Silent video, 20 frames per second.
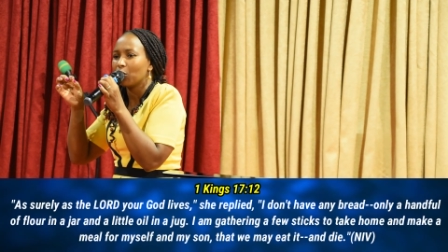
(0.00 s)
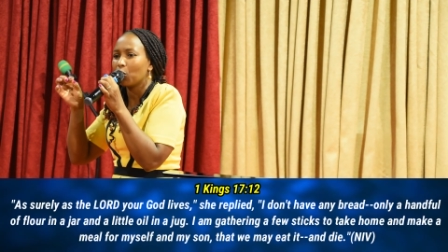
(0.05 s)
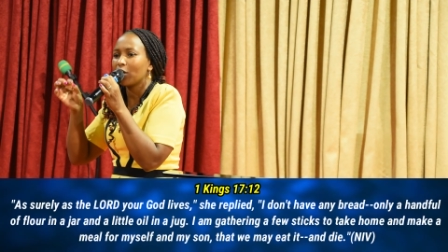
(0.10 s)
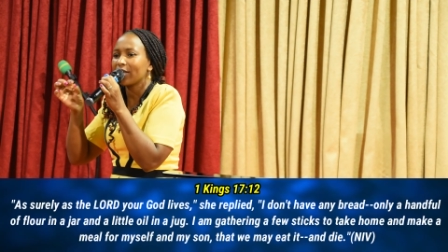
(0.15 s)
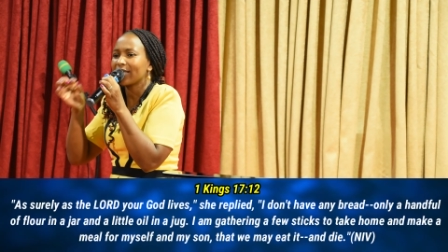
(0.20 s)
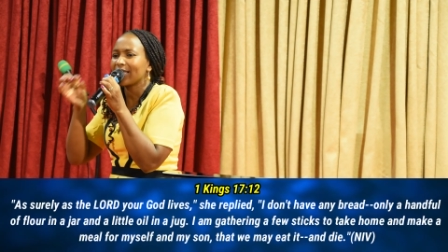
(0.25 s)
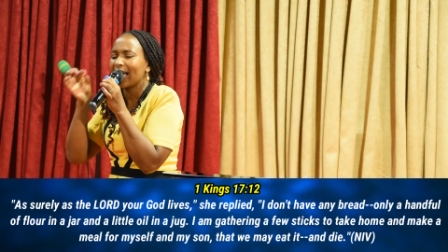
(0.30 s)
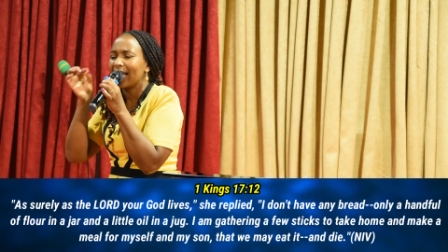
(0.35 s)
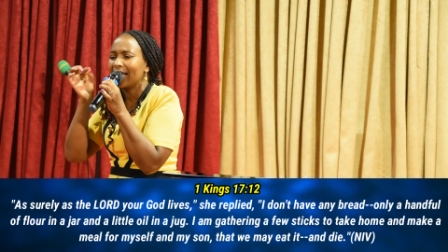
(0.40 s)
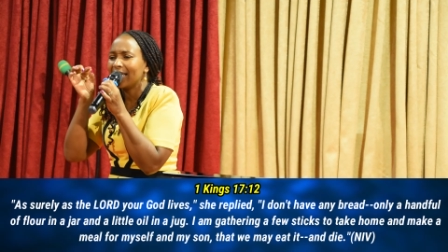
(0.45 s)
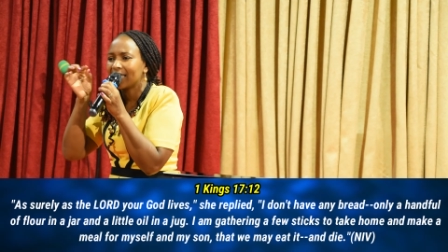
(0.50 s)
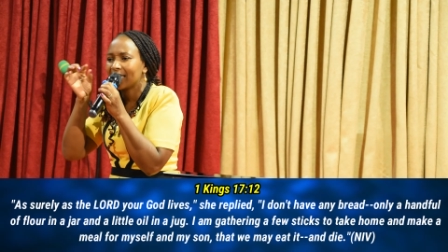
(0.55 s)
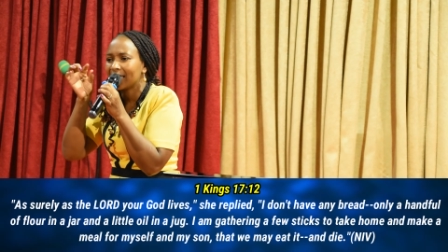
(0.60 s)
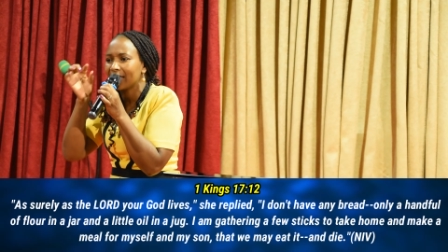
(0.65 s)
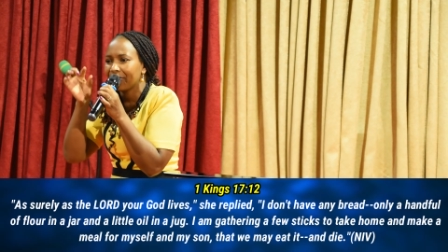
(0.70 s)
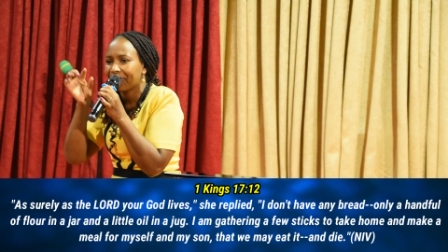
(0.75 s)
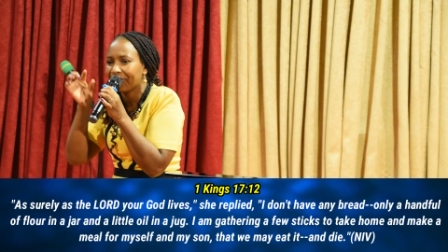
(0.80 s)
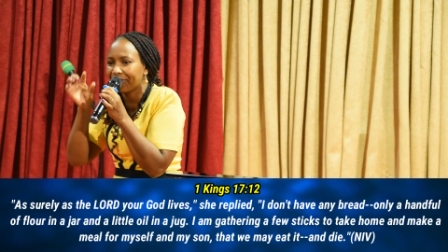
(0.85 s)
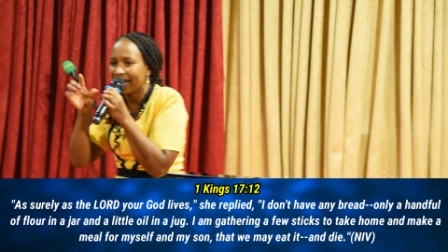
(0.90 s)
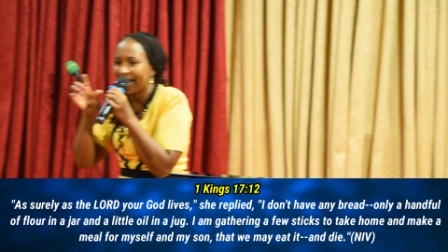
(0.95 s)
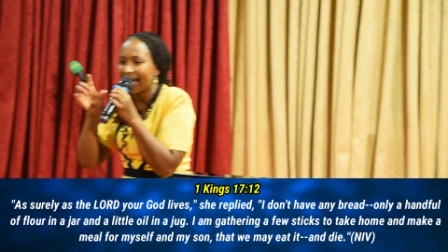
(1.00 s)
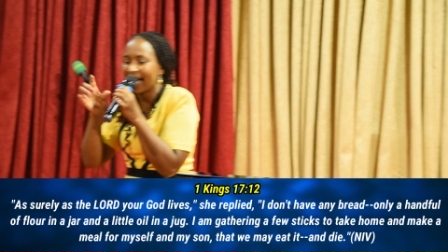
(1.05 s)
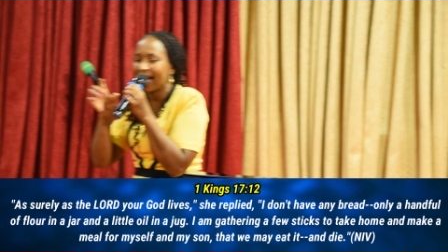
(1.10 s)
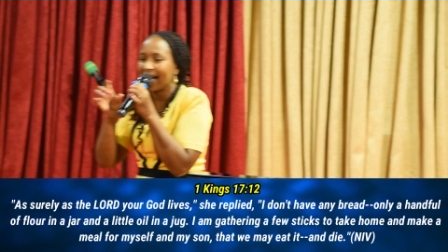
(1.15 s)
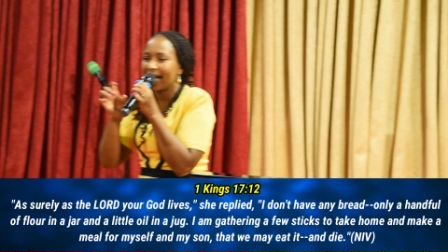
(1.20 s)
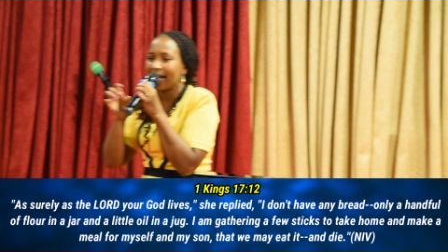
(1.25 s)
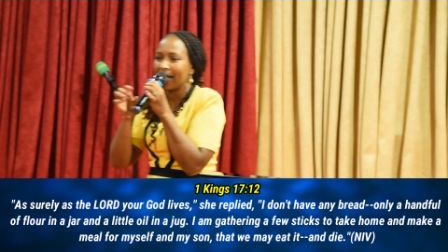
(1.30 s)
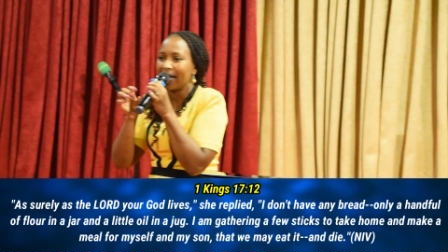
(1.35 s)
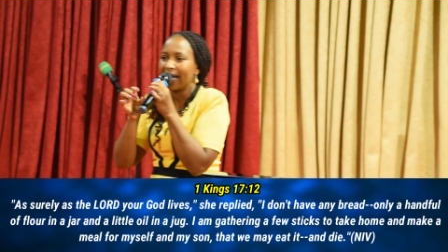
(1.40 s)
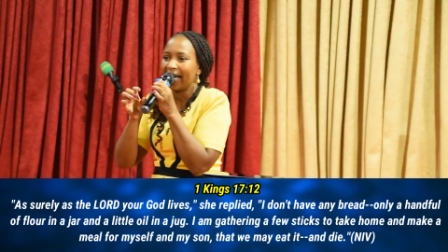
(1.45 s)
was a little
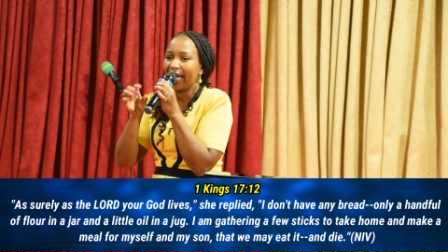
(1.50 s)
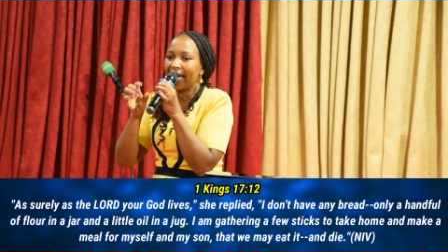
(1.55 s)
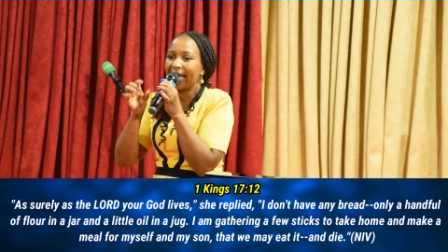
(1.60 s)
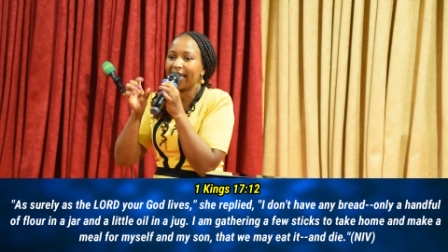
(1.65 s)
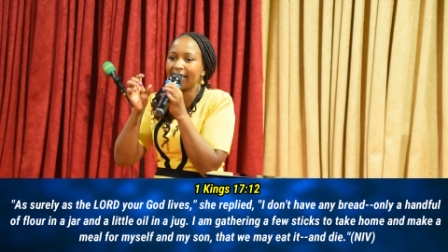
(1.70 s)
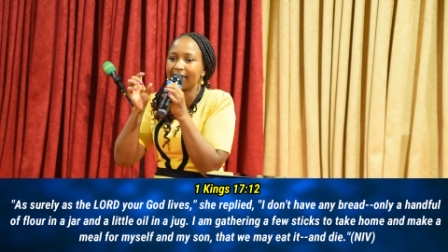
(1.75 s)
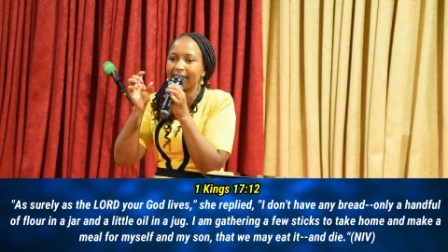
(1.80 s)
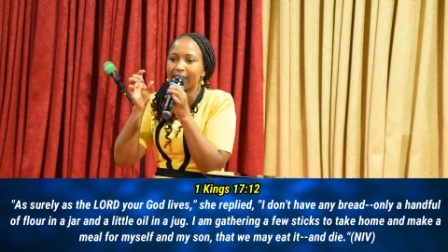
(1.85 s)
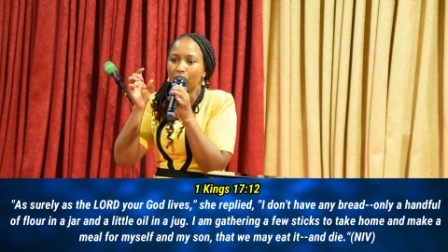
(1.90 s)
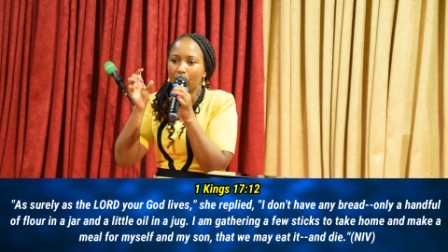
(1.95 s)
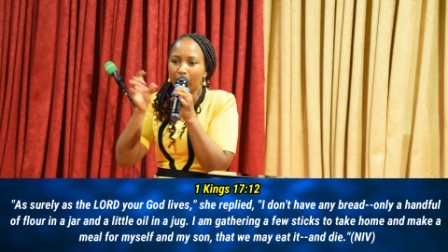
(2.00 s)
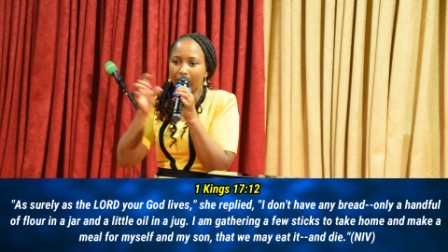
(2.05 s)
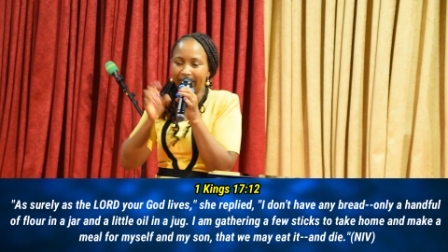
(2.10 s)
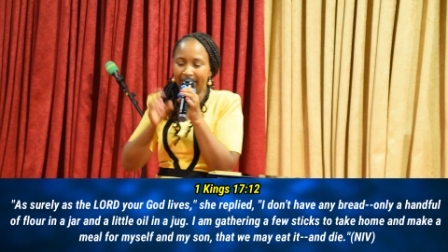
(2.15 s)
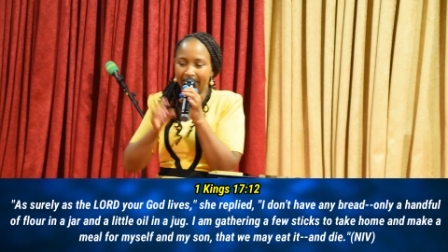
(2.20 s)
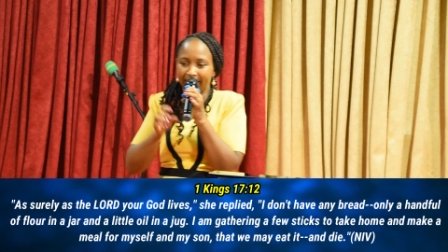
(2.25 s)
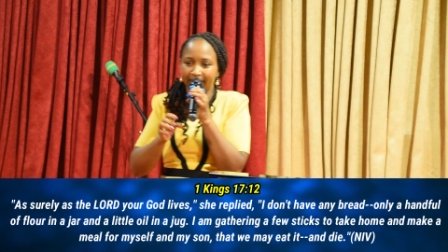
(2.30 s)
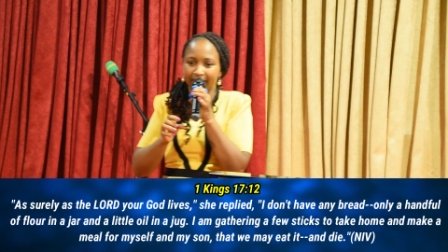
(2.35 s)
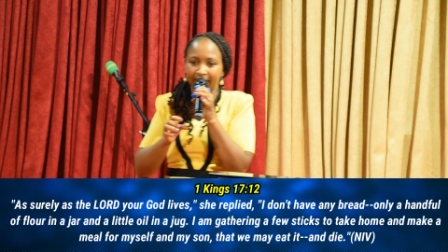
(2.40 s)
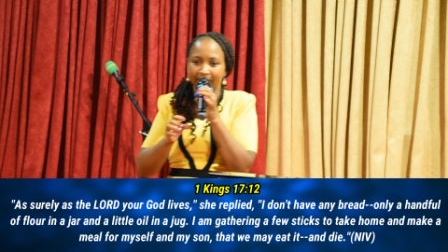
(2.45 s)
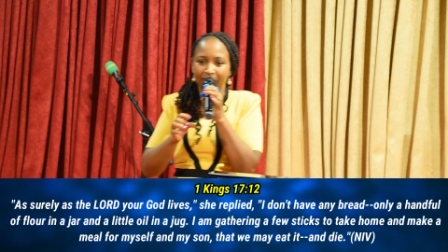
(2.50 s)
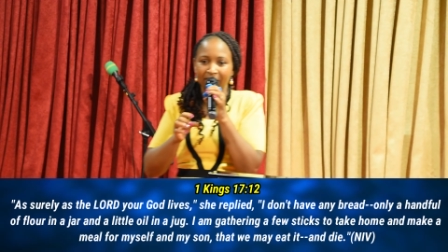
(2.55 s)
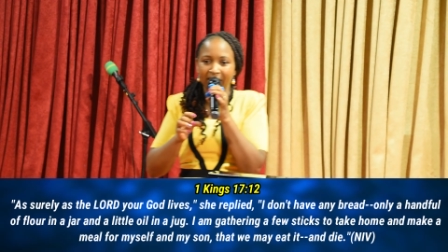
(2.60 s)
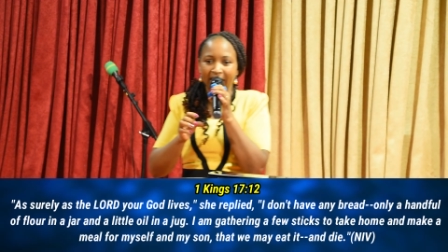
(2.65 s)
flour and oil.